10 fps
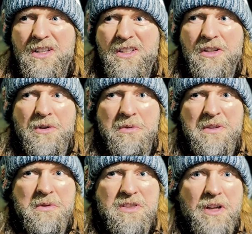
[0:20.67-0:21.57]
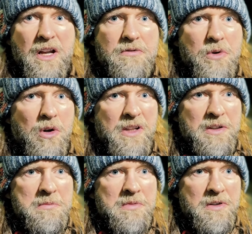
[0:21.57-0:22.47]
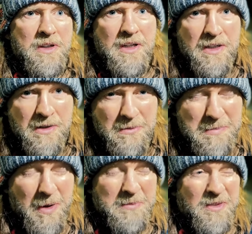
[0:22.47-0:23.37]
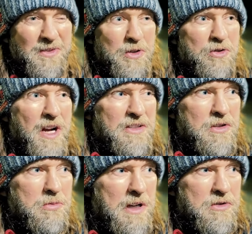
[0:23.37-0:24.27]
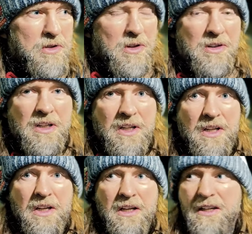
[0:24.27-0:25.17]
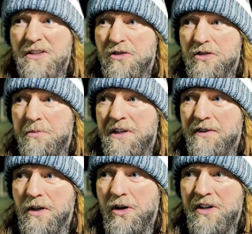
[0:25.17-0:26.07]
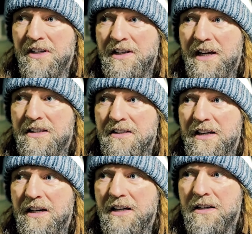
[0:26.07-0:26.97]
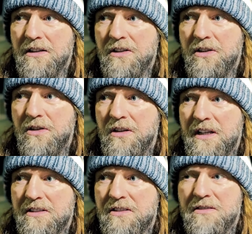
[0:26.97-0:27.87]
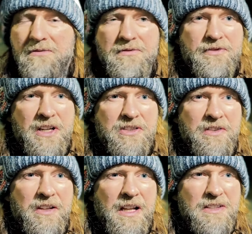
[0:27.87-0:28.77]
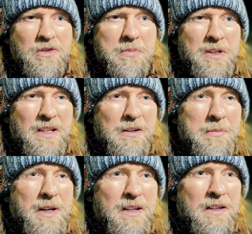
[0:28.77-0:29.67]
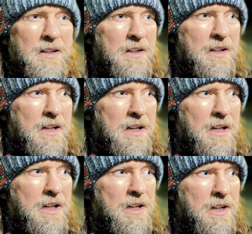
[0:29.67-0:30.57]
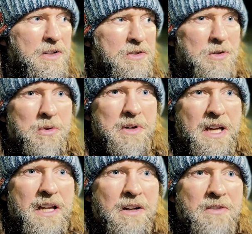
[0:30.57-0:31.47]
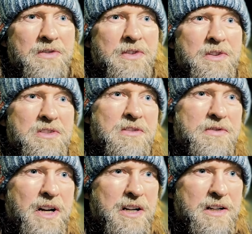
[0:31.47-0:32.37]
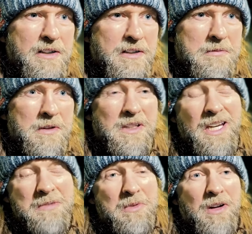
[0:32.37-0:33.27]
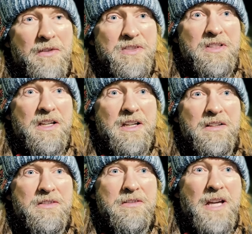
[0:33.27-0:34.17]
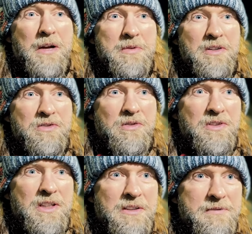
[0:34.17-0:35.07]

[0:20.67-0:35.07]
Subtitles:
we started rolling them. We bombed a few tries as well, so it's just a bit of a learning day today. You know, lads, freshen the lads up a little bit to go again on Thursday and Friday. And game, obviously, Derby on Sunday.